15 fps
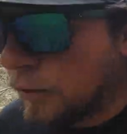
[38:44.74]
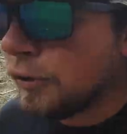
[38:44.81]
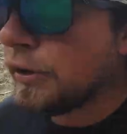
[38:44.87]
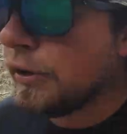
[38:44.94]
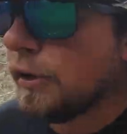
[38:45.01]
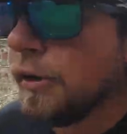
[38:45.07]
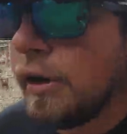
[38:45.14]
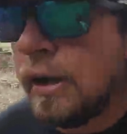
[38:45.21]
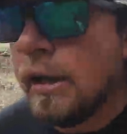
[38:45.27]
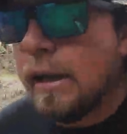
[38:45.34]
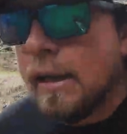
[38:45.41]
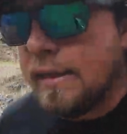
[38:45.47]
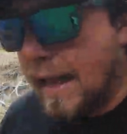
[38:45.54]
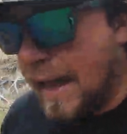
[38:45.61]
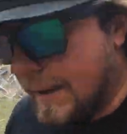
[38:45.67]
earlier
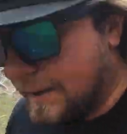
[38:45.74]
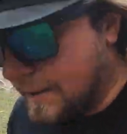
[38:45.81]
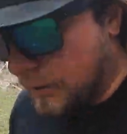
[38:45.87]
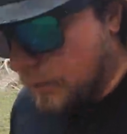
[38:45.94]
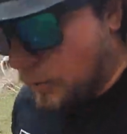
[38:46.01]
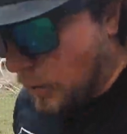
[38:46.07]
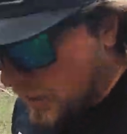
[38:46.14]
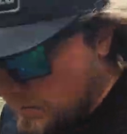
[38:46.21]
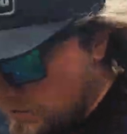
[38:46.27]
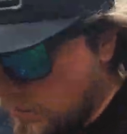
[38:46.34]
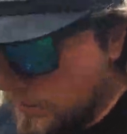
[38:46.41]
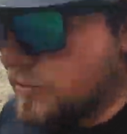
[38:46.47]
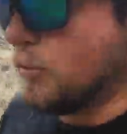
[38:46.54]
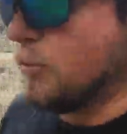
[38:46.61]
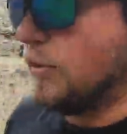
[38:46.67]
that there was
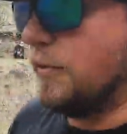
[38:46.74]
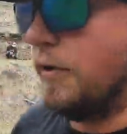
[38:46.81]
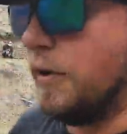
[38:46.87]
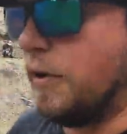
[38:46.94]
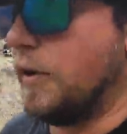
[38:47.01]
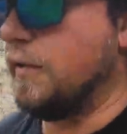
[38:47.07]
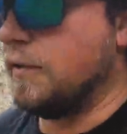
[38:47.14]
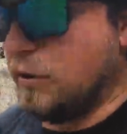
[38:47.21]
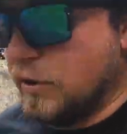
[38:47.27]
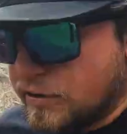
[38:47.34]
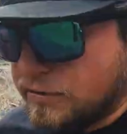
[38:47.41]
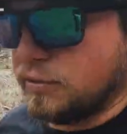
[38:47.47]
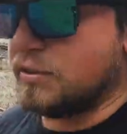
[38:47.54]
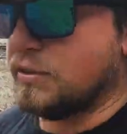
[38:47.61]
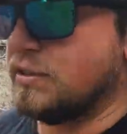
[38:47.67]
some sort of, of
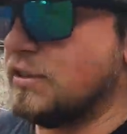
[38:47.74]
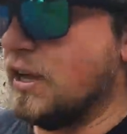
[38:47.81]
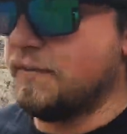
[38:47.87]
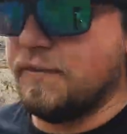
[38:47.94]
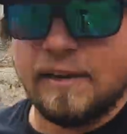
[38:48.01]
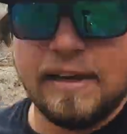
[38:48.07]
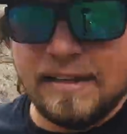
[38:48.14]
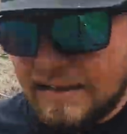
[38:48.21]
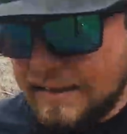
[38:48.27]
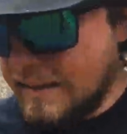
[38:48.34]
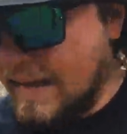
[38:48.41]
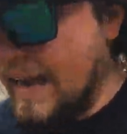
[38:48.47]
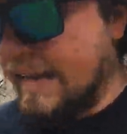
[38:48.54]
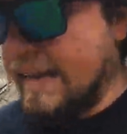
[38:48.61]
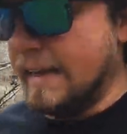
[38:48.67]
crystals and stuff in this
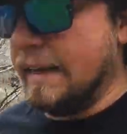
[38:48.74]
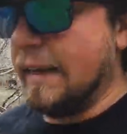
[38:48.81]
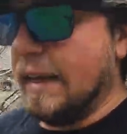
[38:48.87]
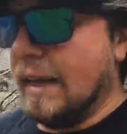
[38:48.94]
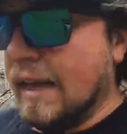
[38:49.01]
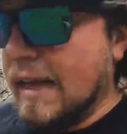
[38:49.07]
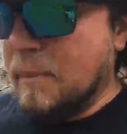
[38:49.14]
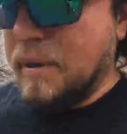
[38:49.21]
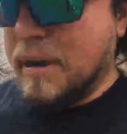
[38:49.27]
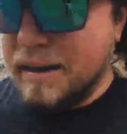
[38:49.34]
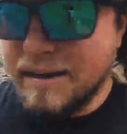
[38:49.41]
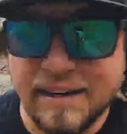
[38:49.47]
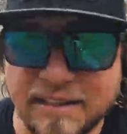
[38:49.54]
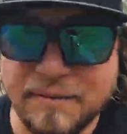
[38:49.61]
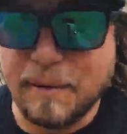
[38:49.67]
canyon, but I
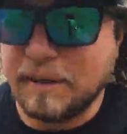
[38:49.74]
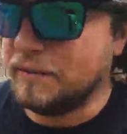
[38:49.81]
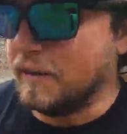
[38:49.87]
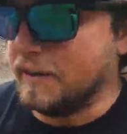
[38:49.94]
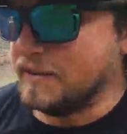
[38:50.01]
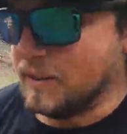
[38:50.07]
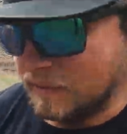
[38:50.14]
didn't expect to find